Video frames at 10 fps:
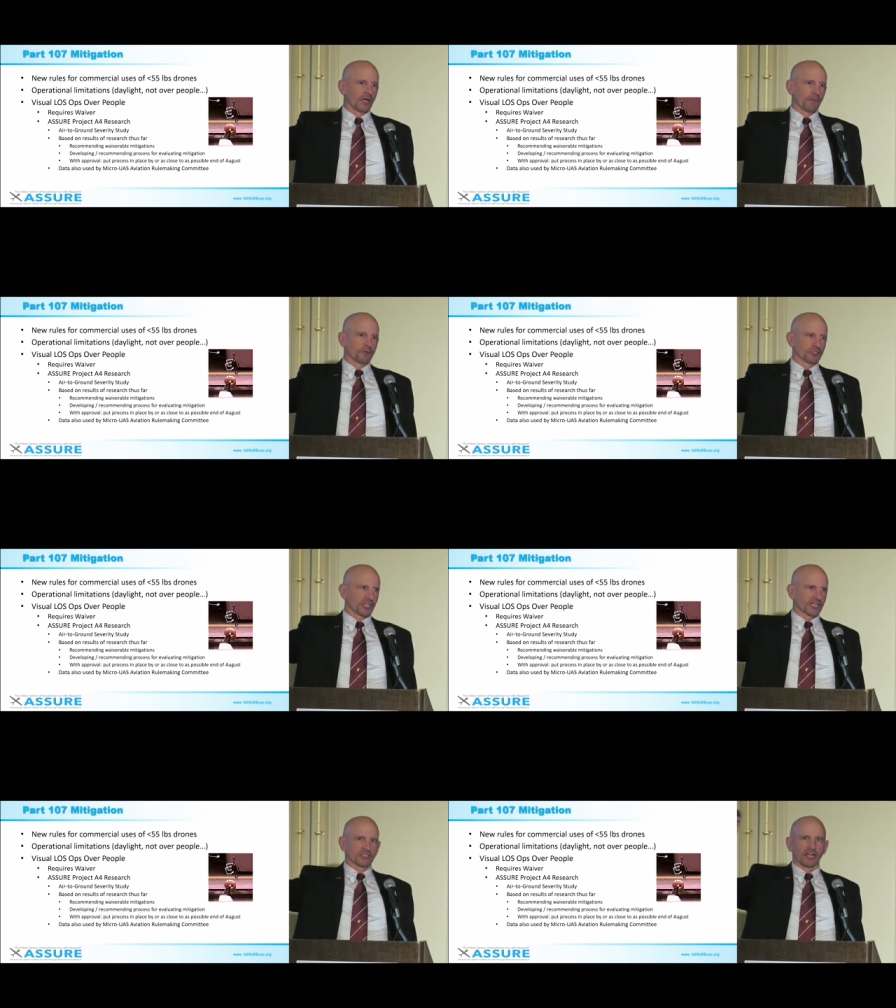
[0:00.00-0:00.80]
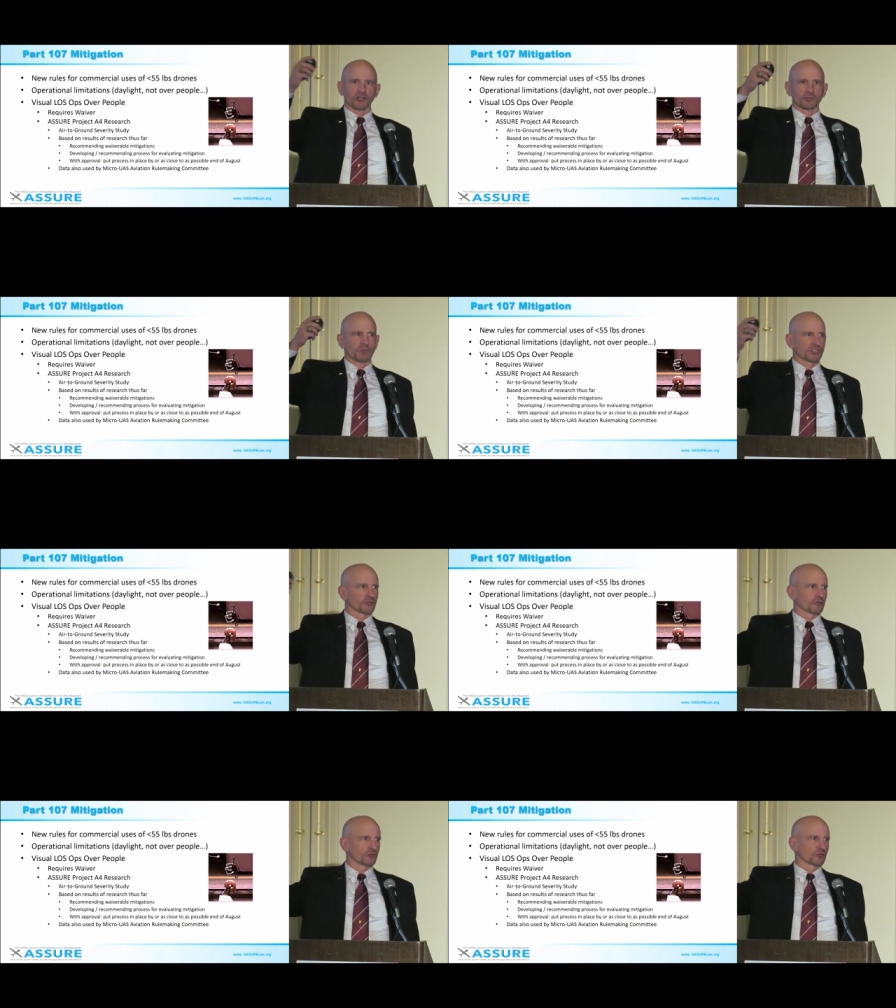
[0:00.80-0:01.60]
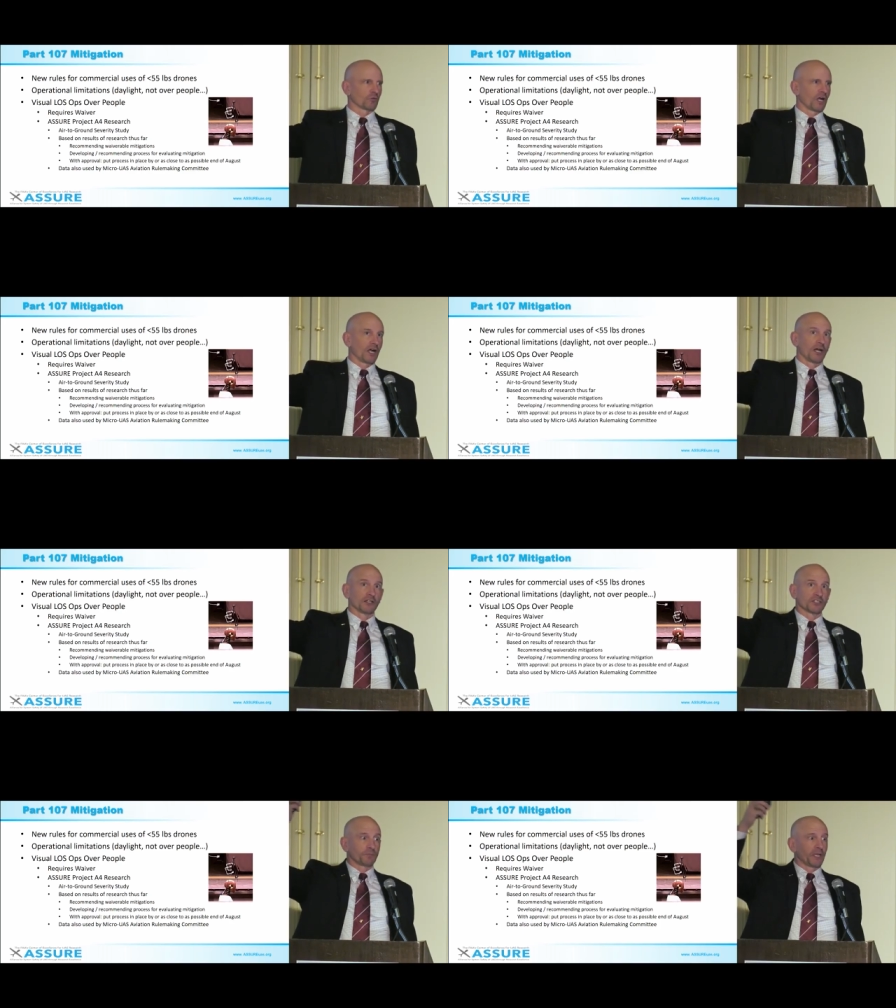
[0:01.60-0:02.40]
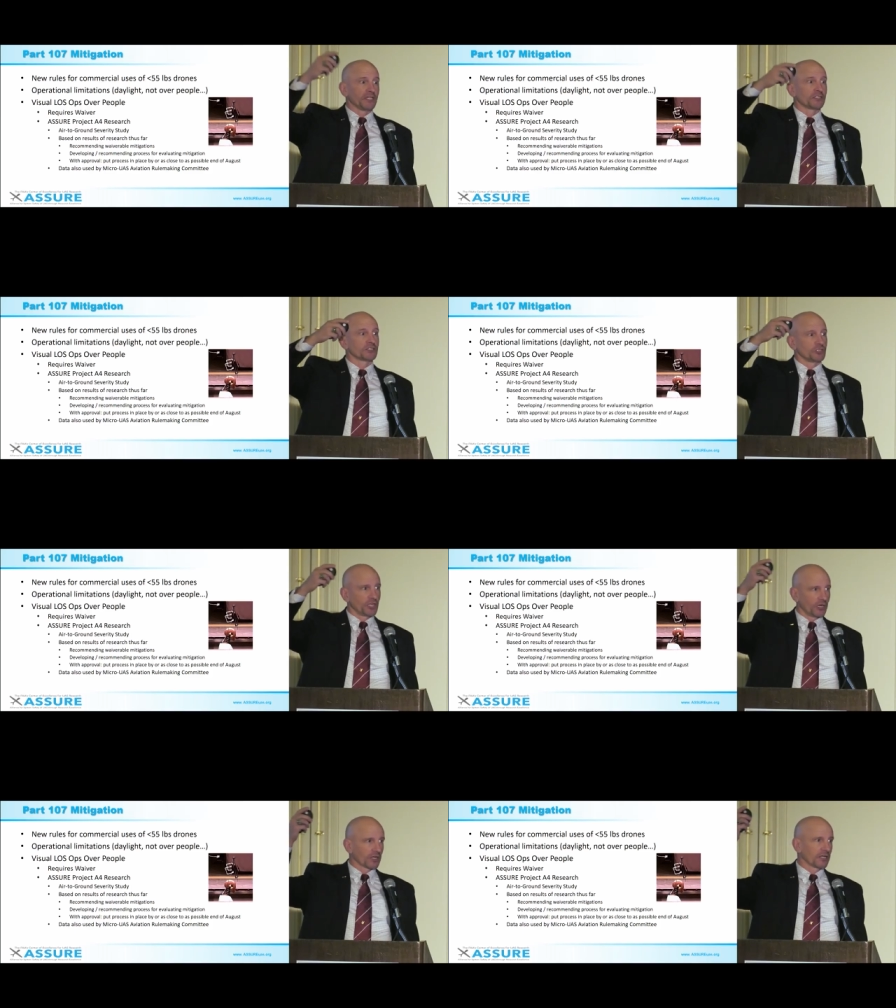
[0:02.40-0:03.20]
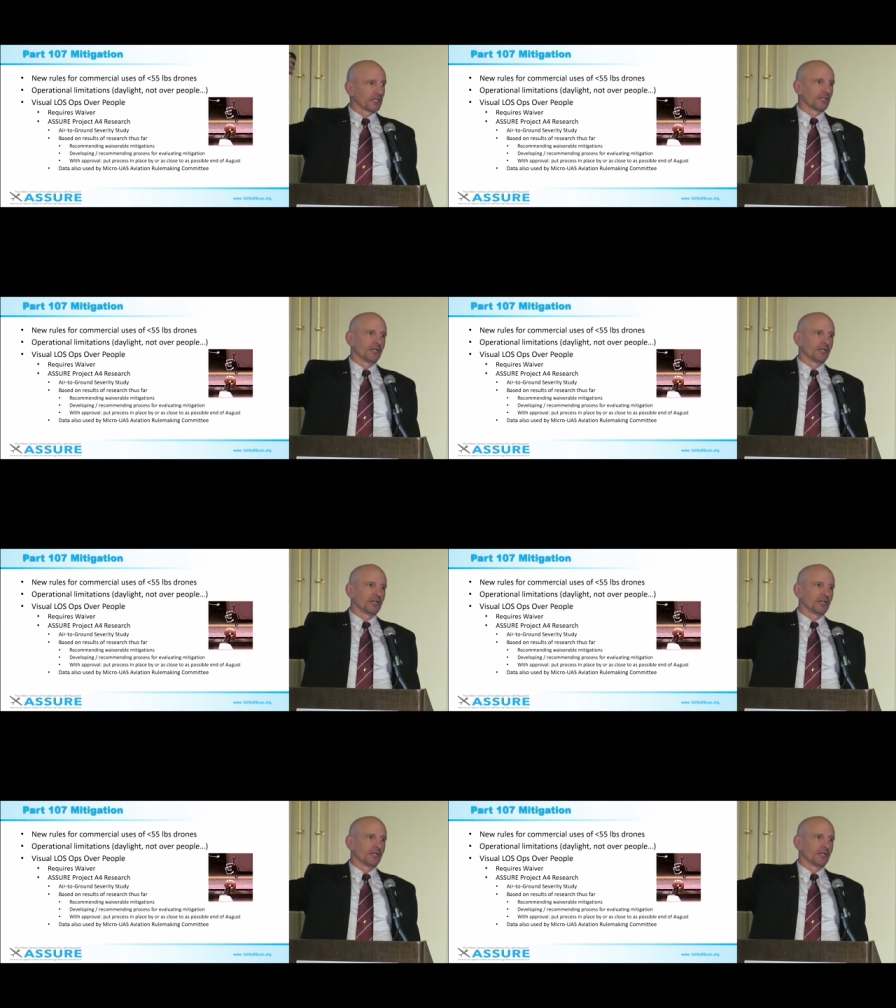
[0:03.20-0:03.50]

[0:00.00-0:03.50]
uh, projectiles, missiles, uh, space junk,